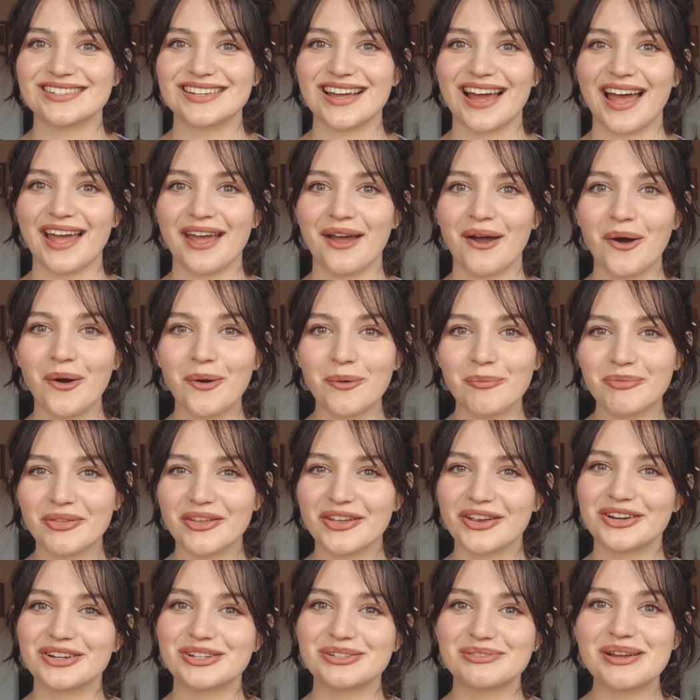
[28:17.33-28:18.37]
and I
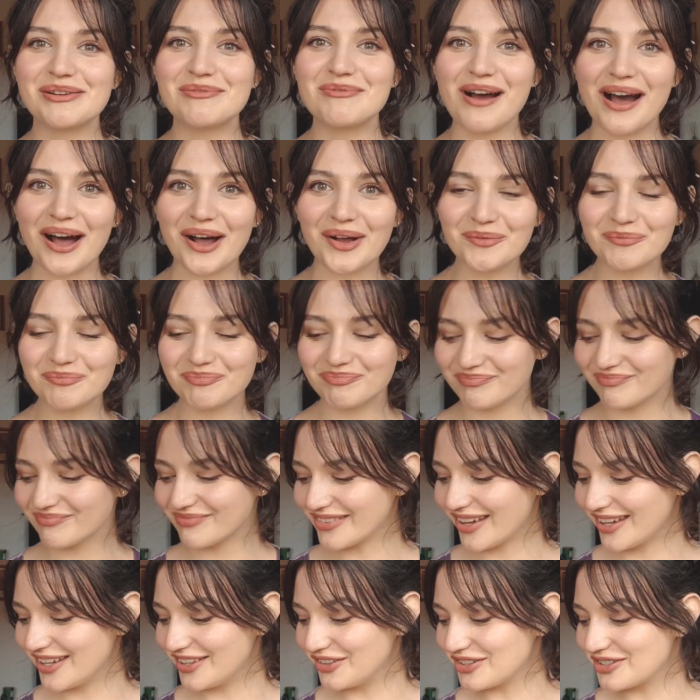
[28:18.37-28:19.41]
hope that you're doing
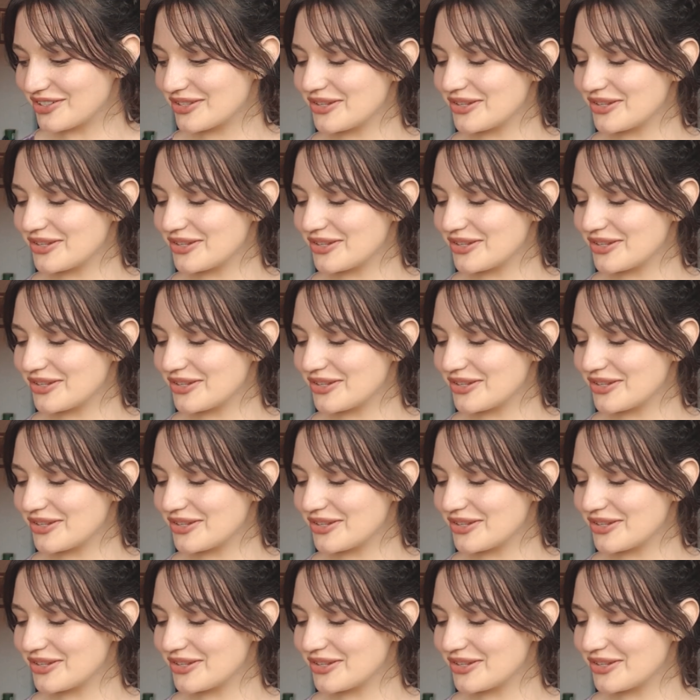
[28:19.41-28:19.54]
well.